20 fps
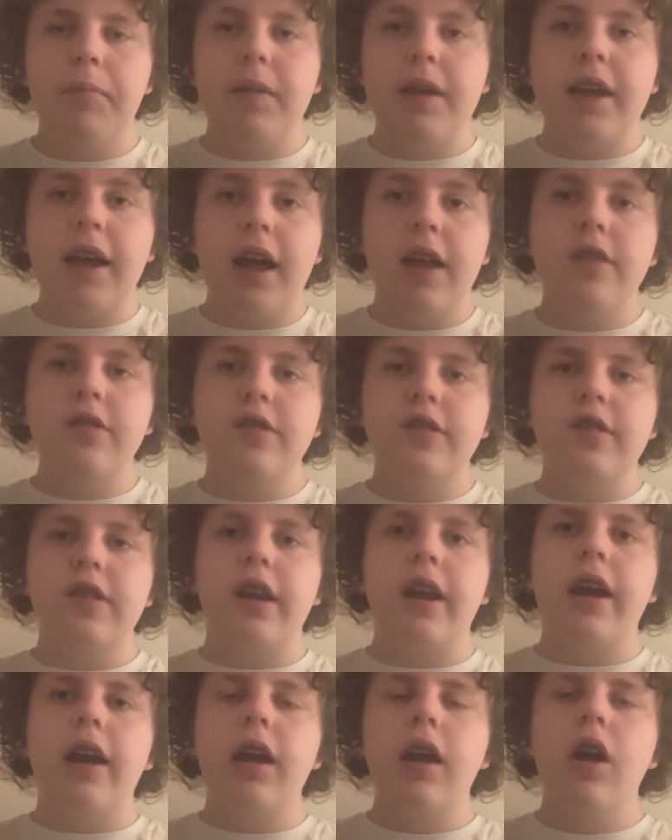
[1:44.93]

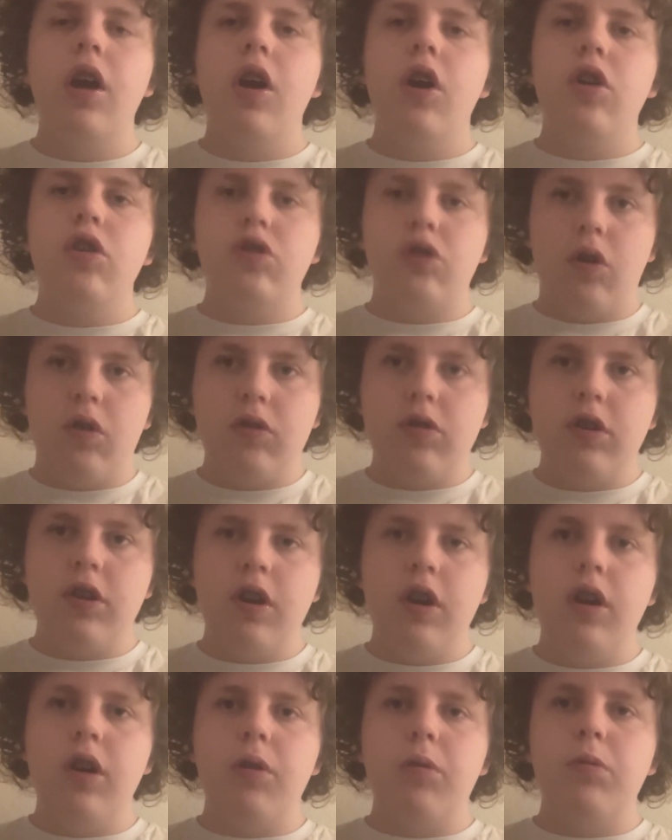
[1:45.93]
cancelling Doctor
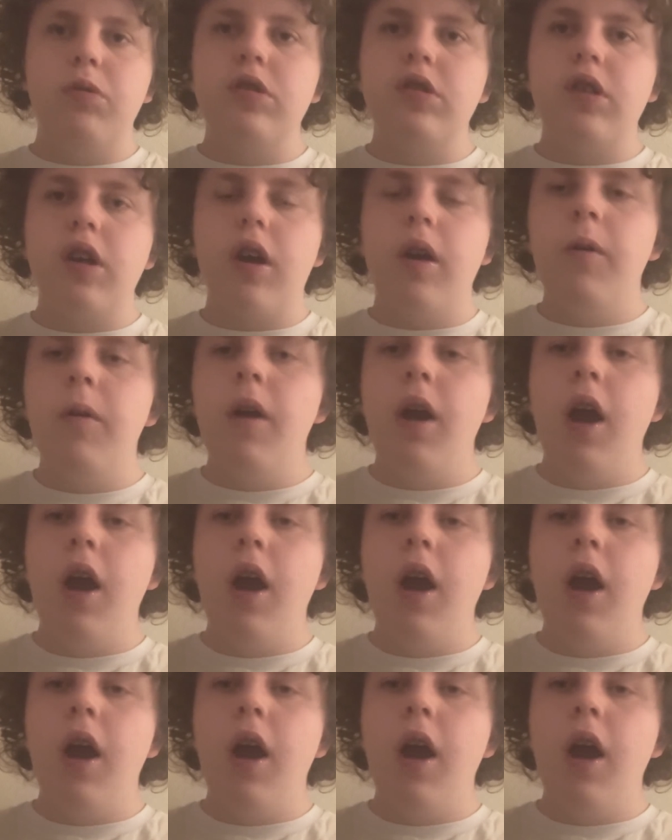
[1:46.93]
Who, so